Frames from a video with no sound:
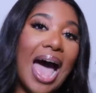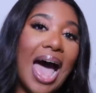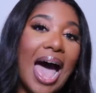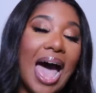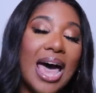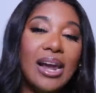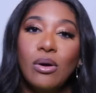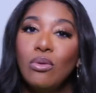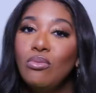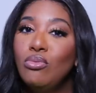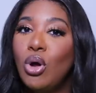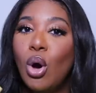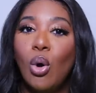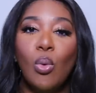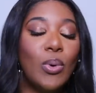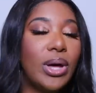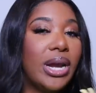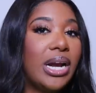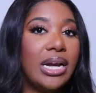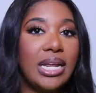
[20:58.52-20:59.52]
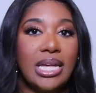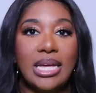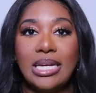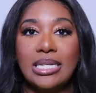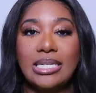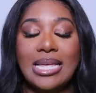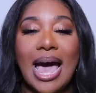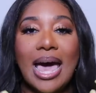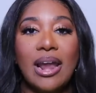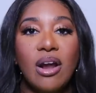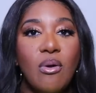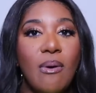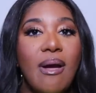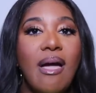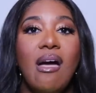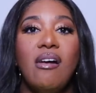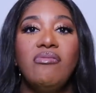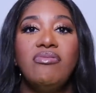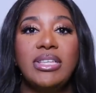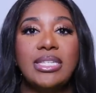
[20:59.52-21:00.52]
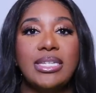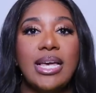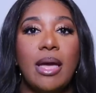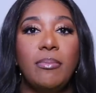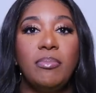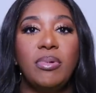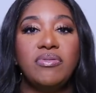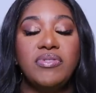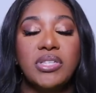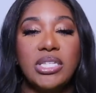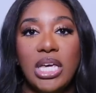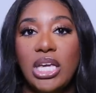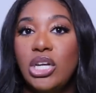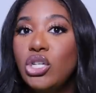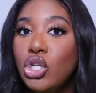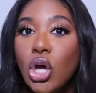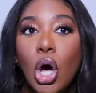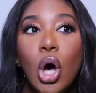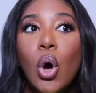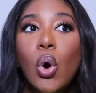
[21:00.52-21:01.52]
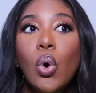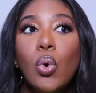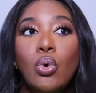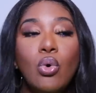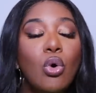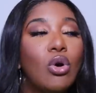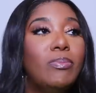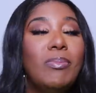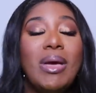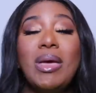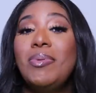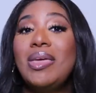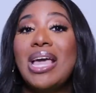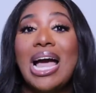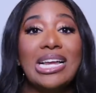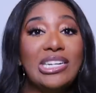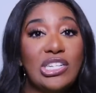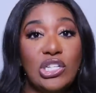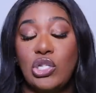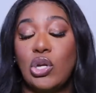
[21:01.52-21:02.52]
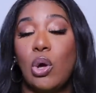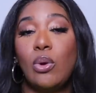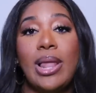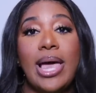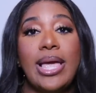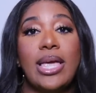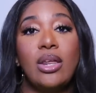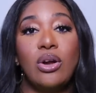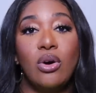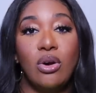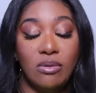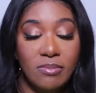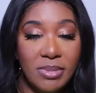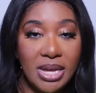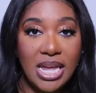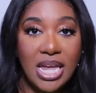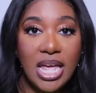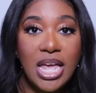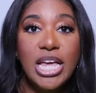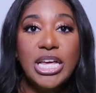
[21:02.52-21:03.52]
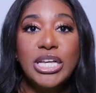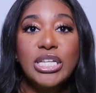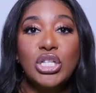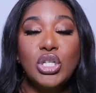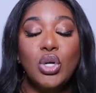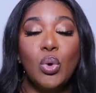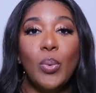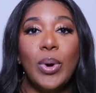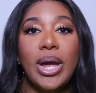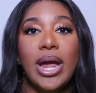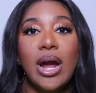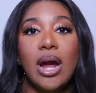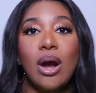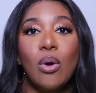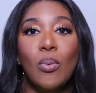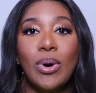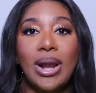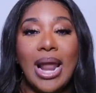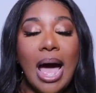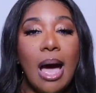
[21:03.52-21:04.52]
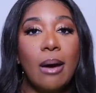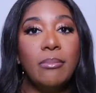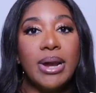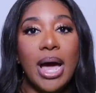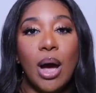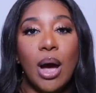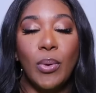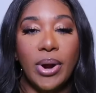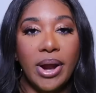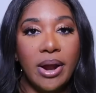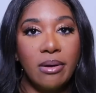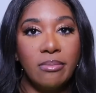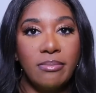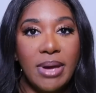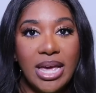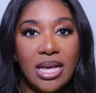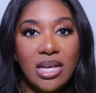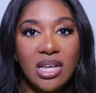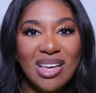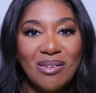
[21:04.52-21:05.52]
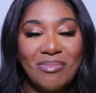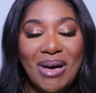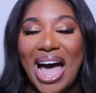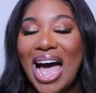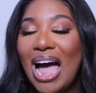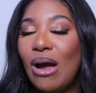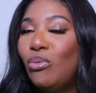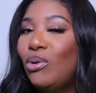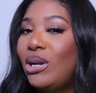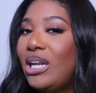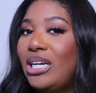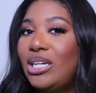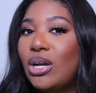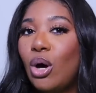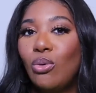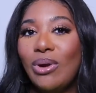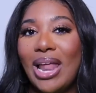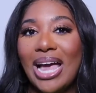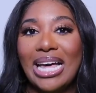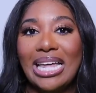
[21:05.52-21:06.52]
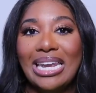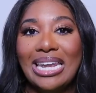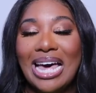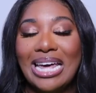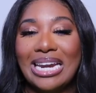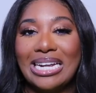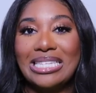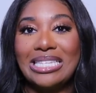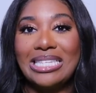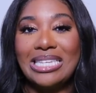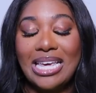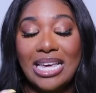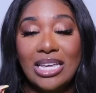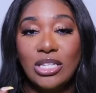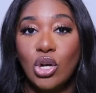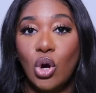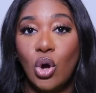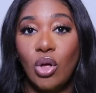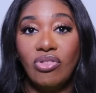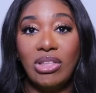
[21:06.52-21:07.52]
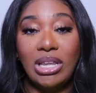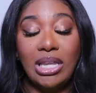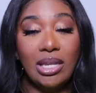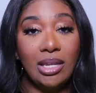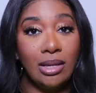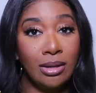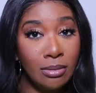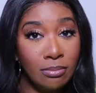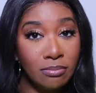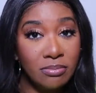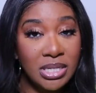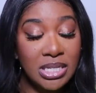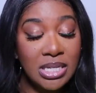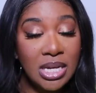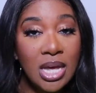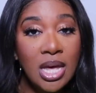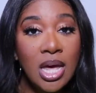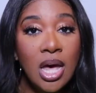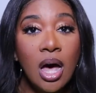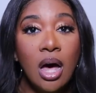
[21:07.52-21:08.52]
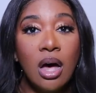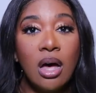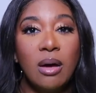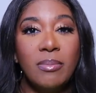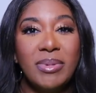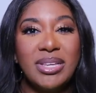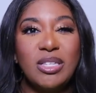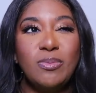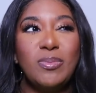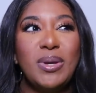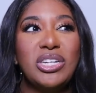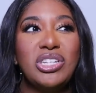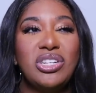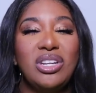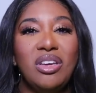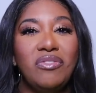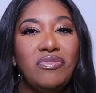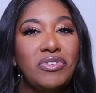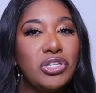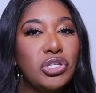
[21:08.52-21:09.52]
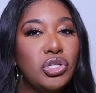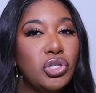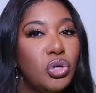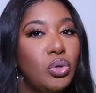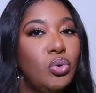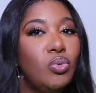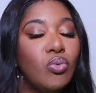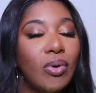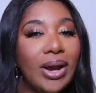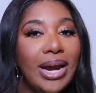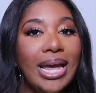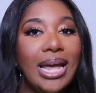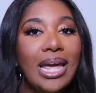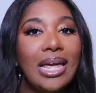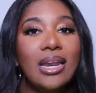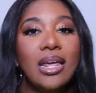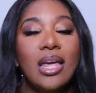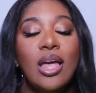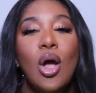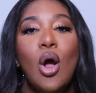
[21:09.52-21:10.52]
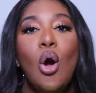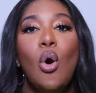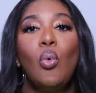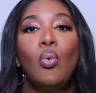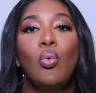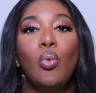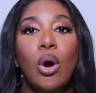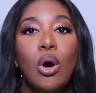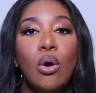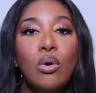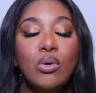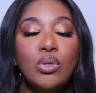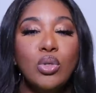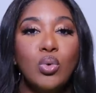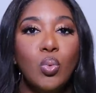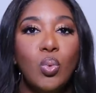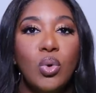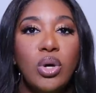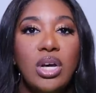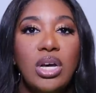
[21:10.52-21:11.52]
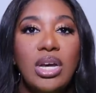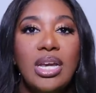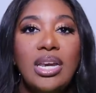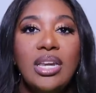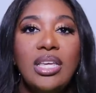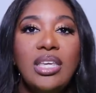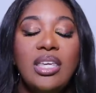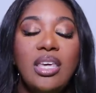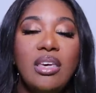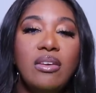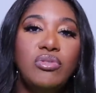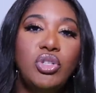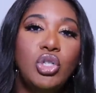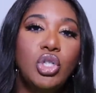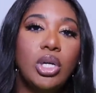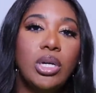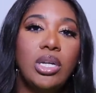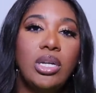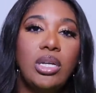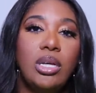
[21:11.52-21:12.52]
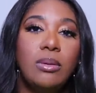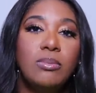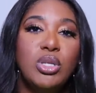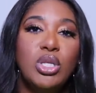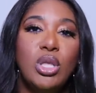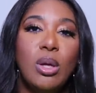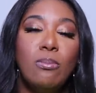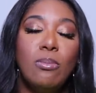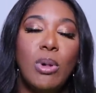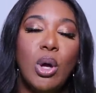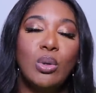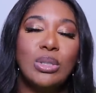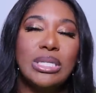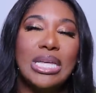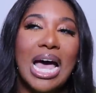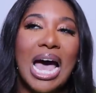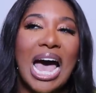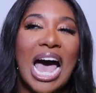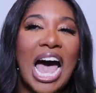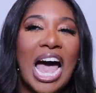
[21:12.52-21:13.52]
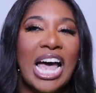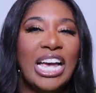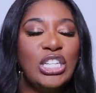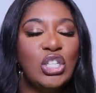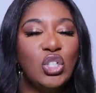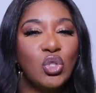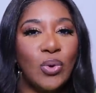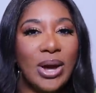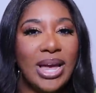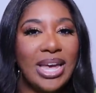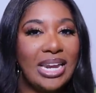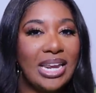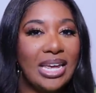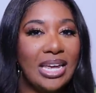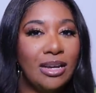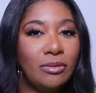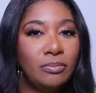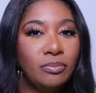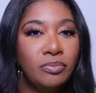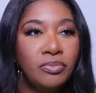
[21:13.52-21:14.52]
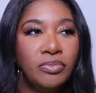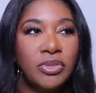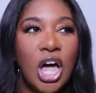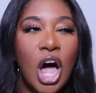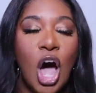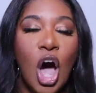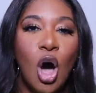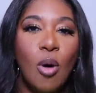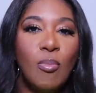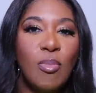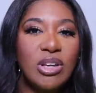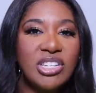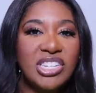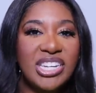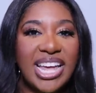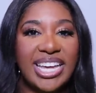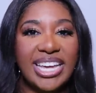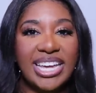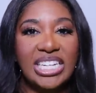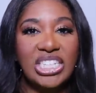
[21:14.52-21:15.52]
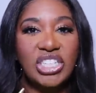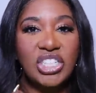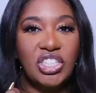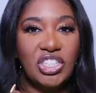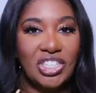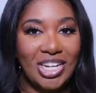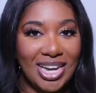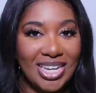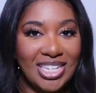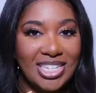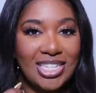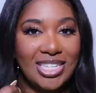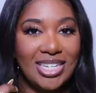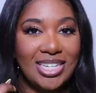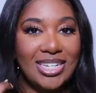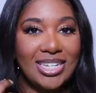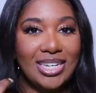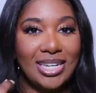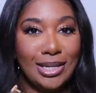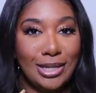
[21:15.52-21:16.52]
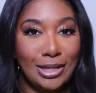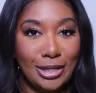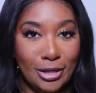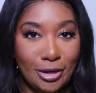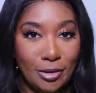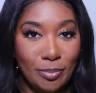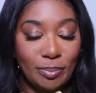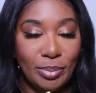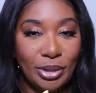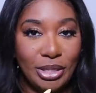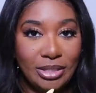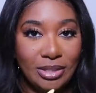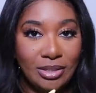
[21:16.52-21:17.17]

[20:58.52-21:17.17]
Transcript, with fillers: I don't know what it is. I don't have the type of skin tone, or maybe I just don't like it on me to where when I'm wearing makeup, I really don't like a lot of tint on the lips, um, especially if it's too red. Rosewood gives your lips the most hydrated, almost like injected lip